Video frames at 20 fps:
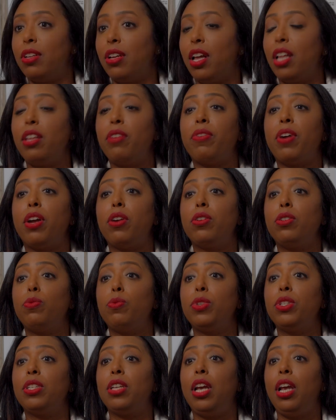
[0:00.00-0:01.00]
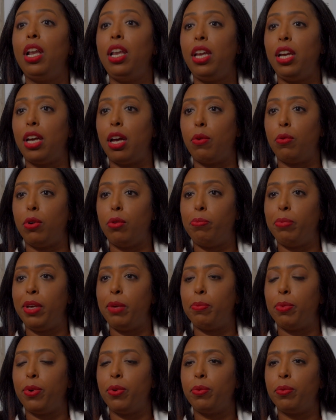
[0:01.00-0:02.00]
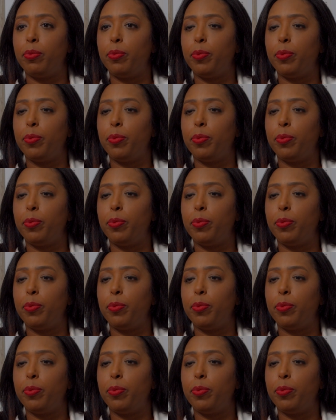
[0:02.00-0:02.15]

and the virus was killing our people.